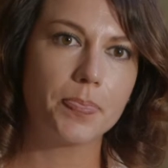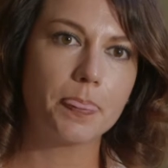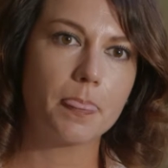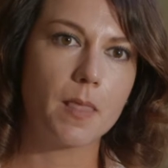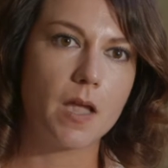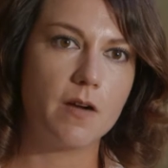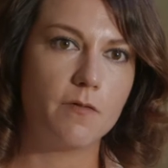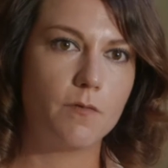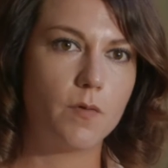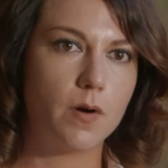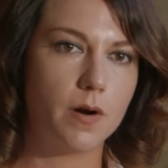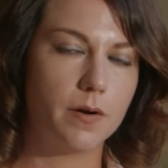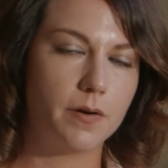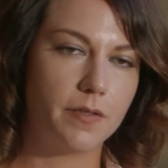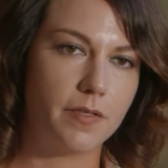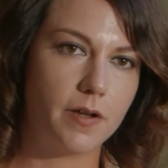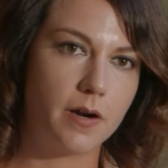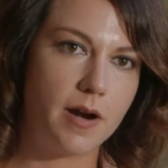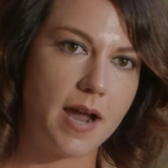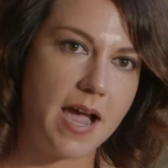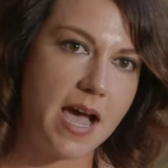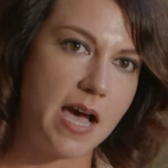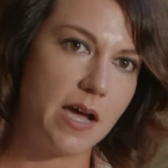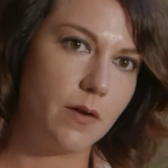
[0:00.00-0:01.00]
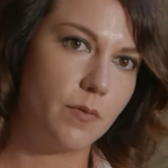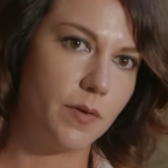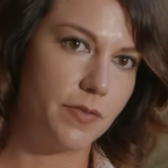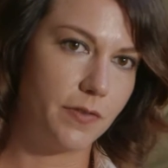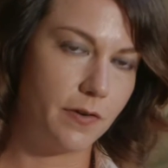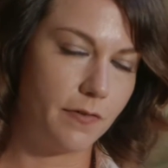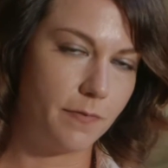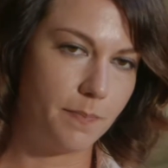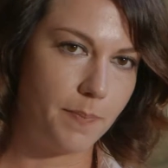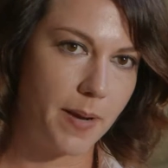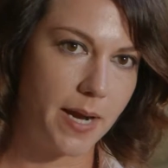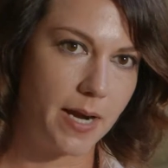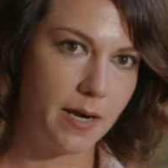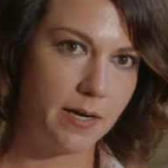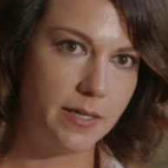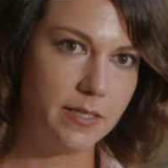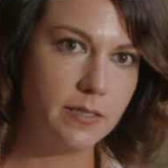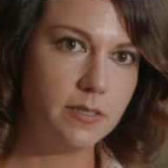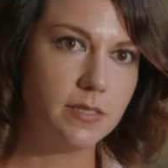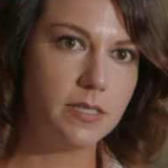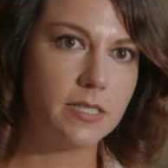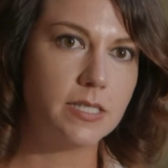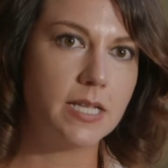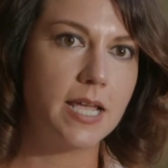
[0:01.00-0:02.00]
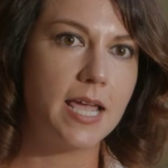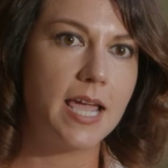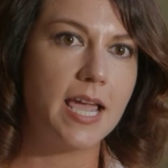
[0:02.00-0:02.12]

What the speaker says: of where they're at with their parents.